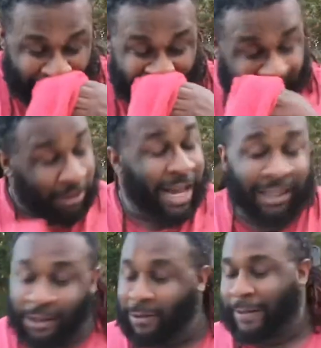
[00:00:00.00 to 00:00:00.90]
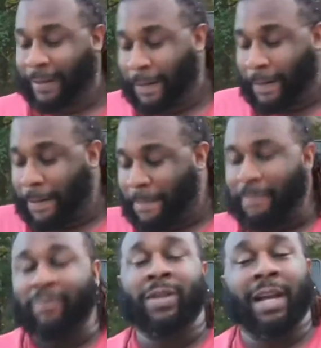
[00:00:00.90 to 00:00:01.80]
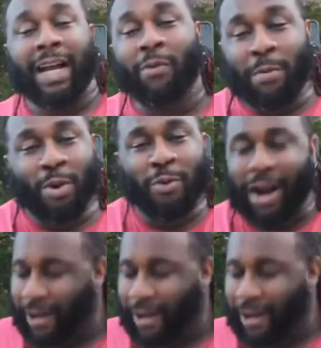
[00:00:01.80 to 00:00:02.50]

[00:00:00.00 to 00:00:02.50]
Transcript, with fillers: I don't like losing. I got 1 more round.